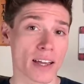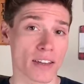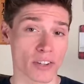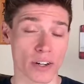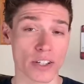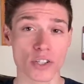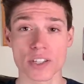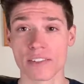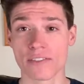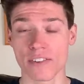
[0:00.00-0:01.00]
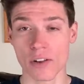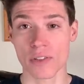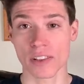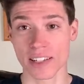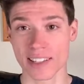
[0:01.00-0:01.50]
If you're interested, follow
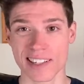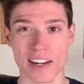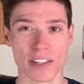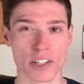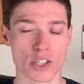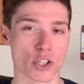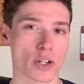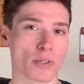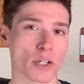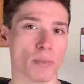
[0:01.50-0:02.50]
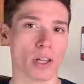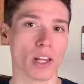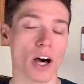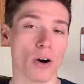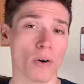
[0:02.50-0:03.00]
the links down in the description
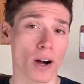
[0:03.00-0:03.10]
below.